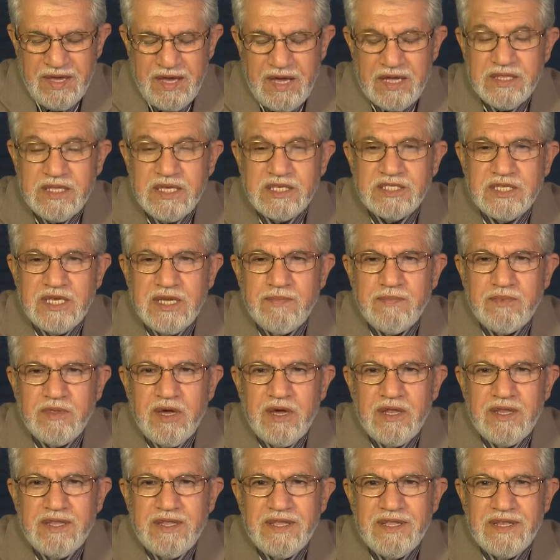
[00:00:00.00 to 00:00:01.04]
At the same
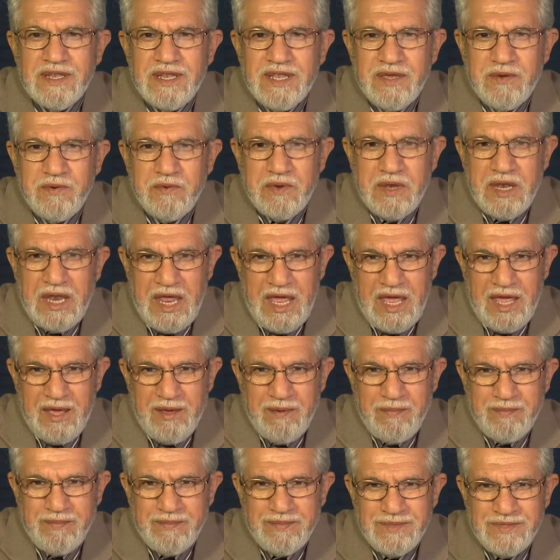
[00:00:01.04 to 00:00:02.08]
time, the new
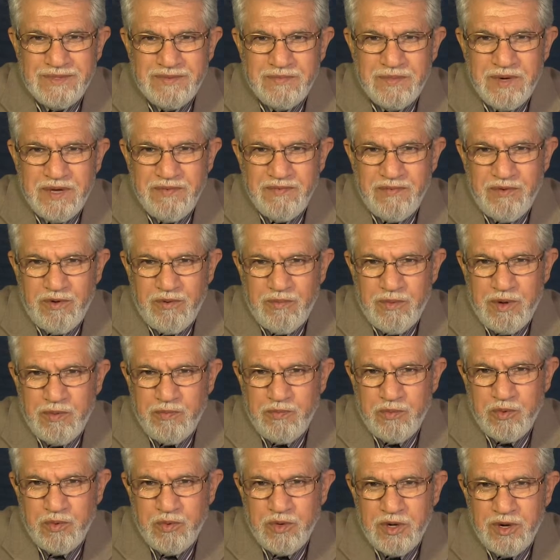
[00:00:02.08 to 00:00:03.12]
names for my
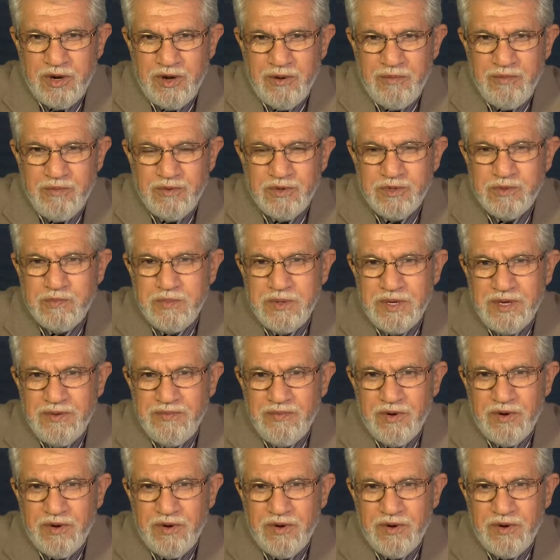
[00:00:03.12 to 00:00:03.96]
program would be,